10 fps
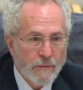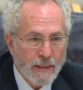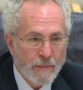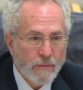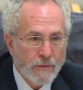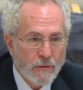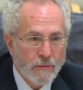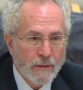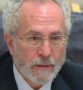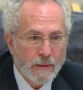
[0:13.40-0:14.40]
of the
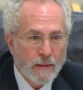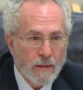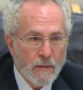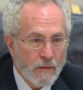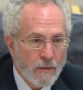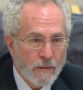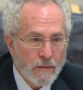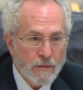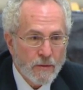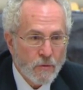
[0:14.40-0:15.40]
MOU and
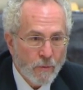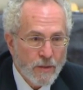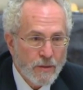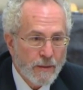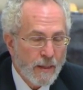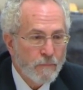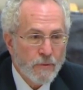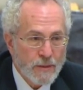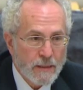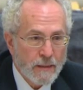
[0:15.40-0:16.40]
the situation that
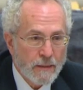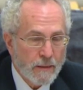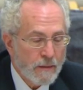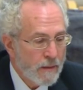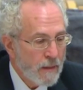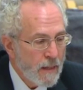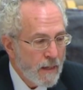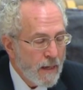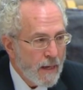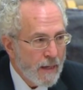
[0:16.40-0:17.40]
preceded it.
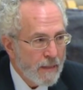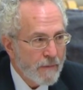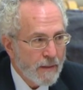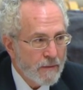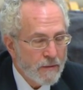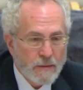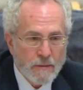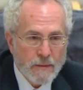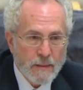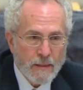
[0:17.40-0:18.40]
And if I can
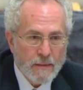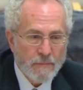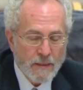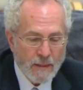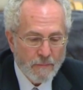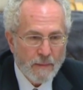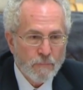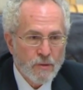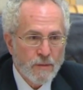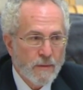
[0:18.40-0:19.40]
just say something that
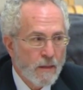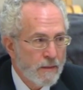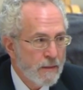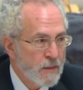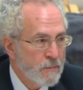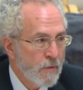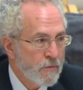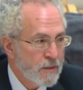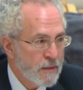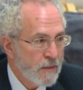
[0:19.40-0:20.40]
might put some context
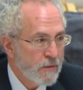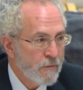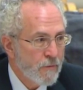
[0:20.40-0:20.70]
both to Senator